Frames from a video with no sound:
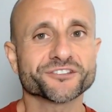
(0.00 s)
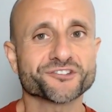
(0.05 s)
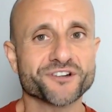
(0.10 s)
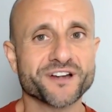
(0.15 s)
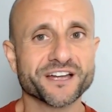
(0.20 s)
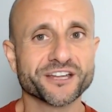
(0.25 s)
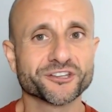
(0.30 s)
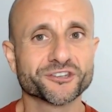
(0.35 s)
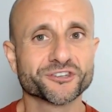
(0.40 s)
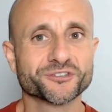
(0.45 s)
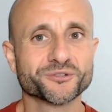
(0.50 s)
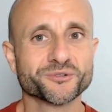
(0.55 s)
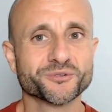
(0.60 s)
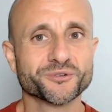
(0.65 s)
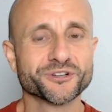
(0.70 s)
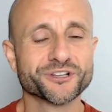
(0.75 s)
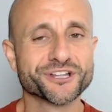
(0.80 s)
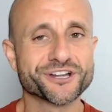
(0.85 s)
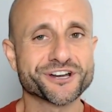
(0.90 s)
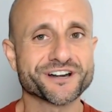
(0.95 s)
trying
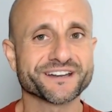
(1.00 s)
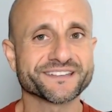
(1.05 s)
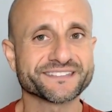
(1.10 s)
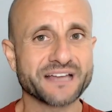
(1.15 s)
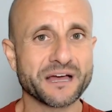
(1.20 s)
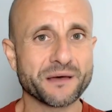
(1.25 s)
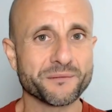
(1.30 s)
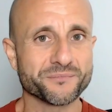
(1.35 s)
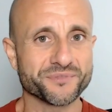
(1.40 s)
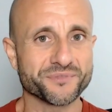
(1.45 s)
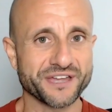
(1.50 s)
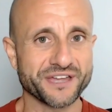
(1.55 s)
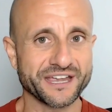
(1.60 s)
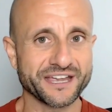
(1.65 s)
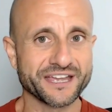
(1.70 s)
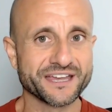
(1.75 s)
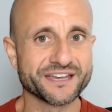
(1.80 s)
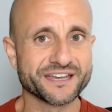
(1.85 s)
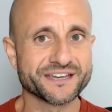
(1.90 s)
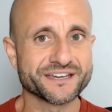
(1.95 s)
to learn
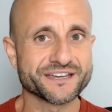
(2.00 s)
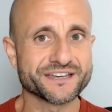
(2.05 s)
something,